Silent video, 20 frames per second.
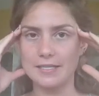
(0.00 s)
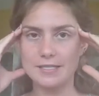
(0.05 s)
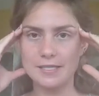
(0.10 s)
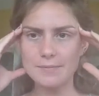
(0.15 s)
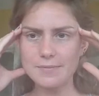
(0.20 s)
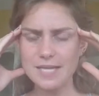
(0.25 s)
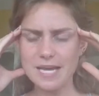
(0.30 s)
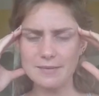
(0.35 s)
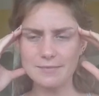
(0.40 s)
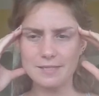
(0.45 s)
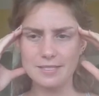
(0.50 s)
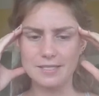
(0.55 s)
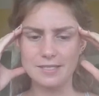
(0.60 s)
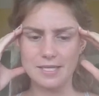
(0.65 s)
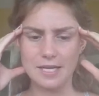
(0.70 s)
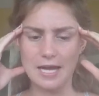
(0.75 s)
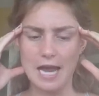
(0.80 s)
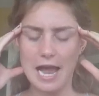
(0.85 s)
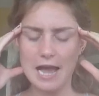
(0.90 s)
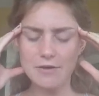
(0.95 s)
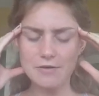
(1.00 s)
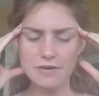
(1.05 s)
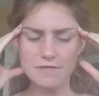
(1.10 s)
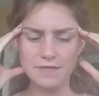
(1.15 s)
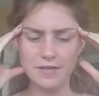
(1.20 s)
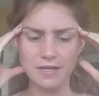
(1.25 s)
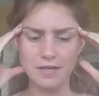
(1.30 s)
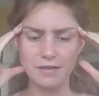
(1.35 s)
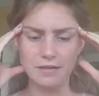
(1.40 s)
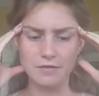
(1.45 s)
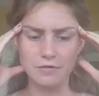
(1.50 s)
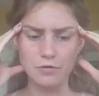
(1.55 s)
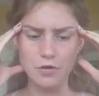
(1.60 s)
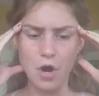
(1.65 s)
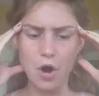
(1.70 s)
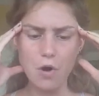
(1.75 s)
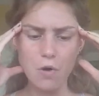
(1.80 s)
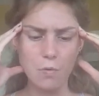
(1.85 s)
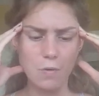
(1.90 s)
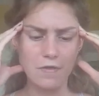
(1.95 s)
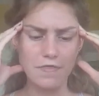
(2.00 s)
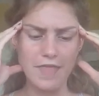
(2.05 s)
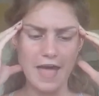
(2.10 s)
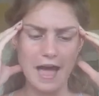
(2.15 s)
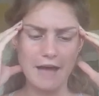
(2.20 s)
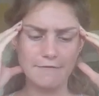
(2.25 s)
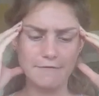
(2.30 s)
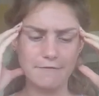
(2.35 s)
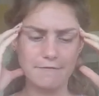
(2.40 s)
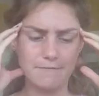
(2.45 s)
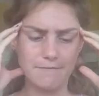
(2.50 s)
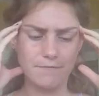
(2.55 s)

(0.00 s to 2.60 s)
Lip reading: Because sometimes it's like, I don't even know what that